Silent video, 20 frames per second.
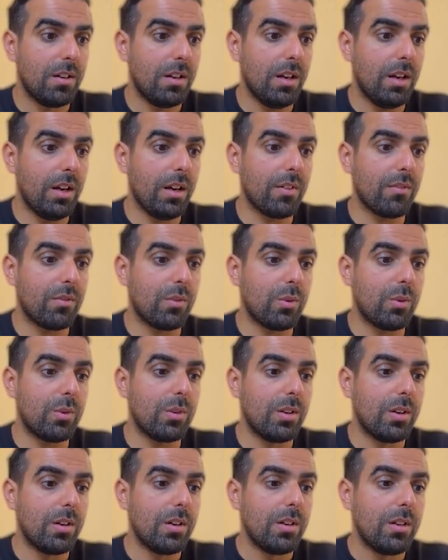and for
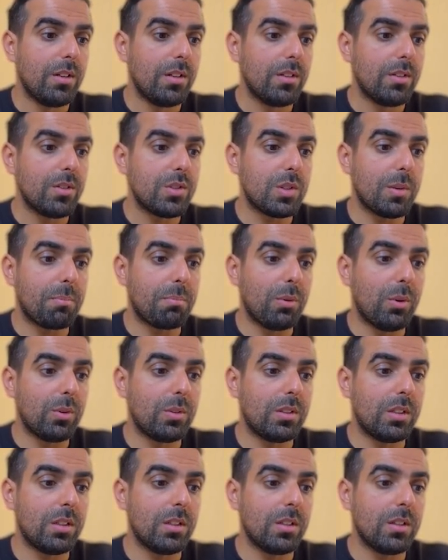
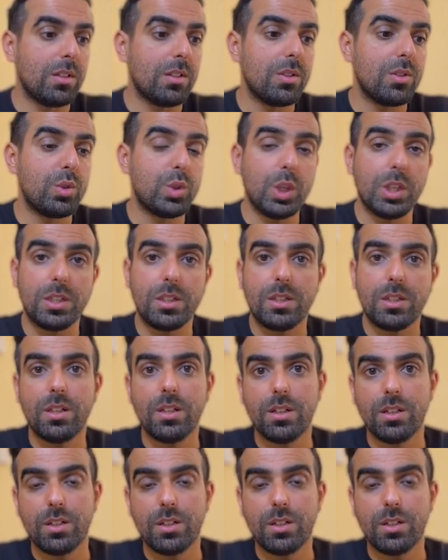supporting JIT,